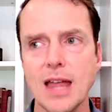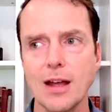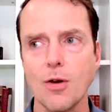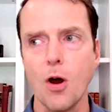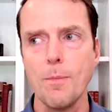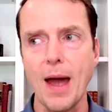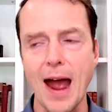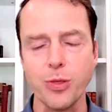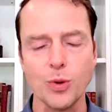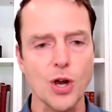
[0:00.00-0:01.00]
Like our
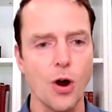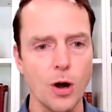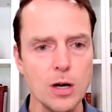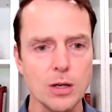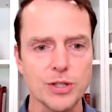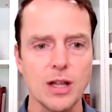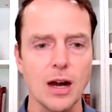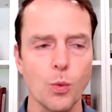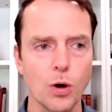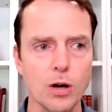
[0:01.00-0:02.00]
path was hard. There was a
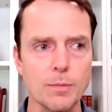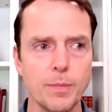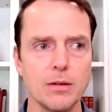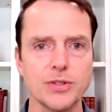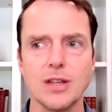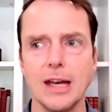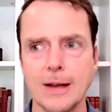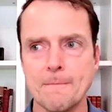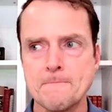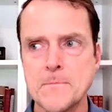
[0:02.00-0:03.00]
lot of work, but it was
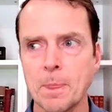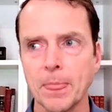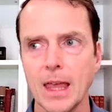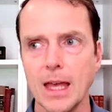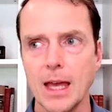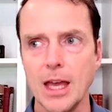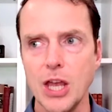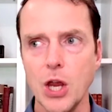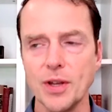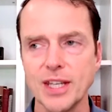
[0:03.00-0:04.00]
like,
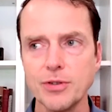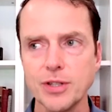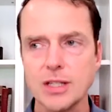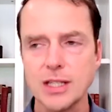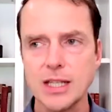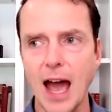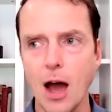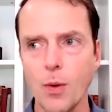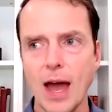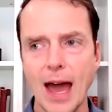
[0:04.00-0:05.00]
you know, it's interesting to see
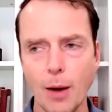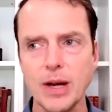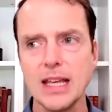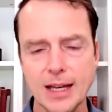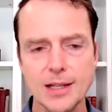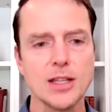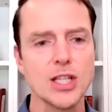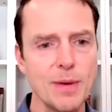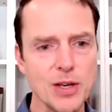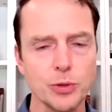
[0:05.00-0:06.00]
how how many kids in the
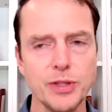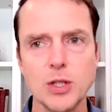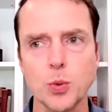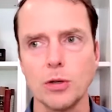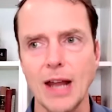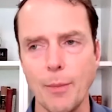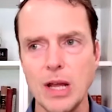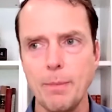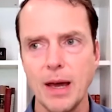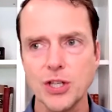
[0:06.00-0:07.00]
special needs world, how
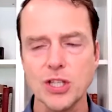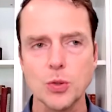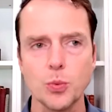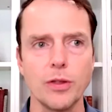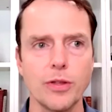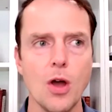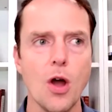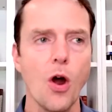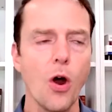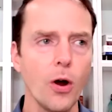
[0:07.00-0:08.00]
many patients with
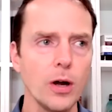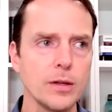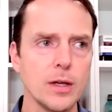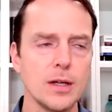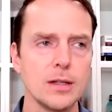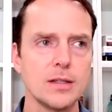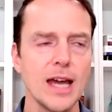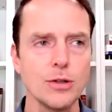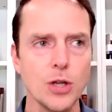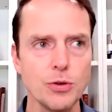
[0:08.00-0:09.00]
hard
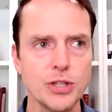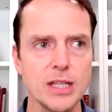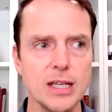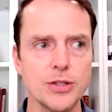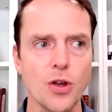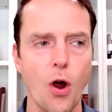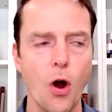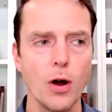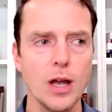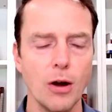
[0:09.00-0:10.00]
diagnoses
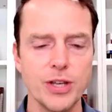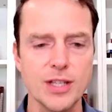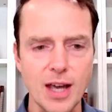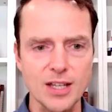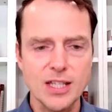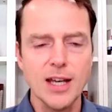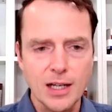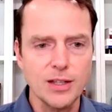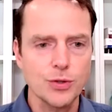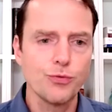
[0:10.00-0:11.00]
are, are just kind of
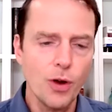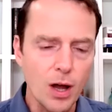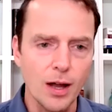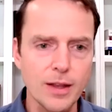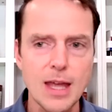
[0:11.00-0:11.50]
stuck in this rut.